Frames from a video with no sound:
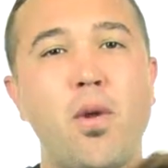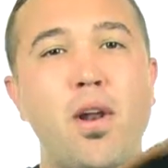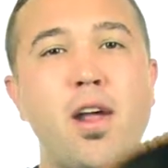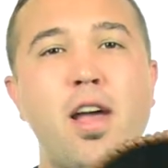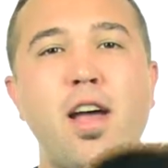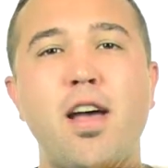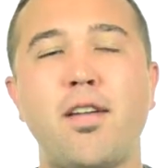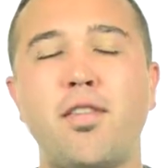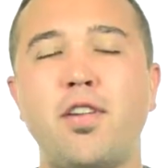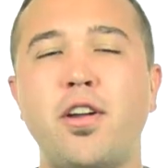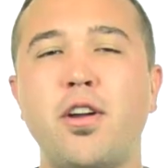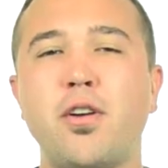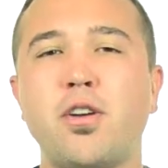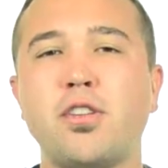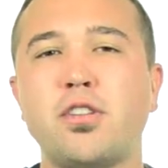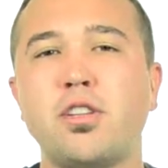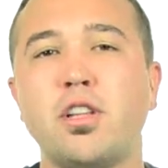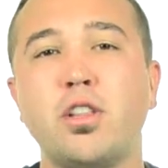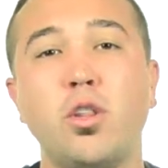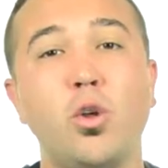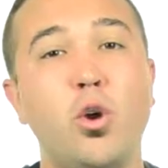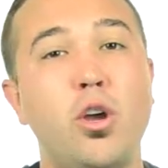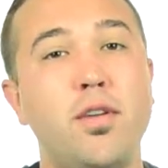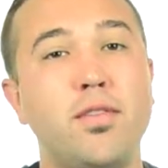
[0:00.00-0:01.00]
What I have here
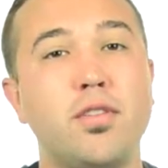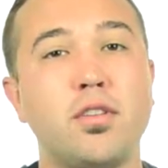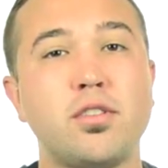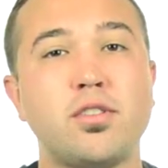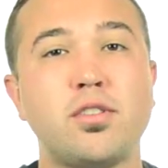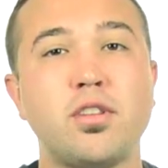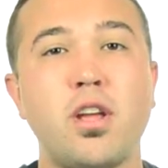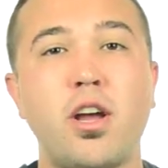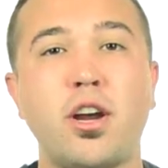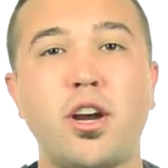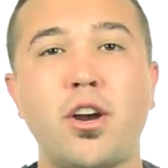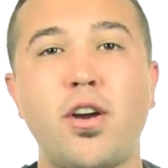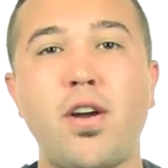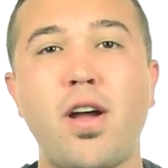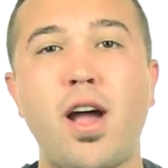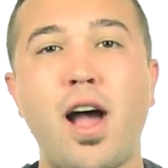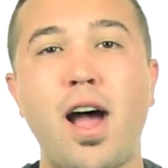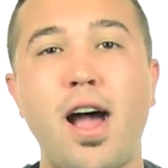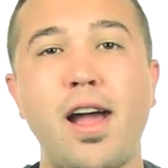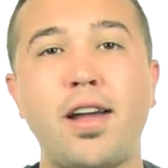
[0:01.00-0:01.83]
is the Louisville Slugger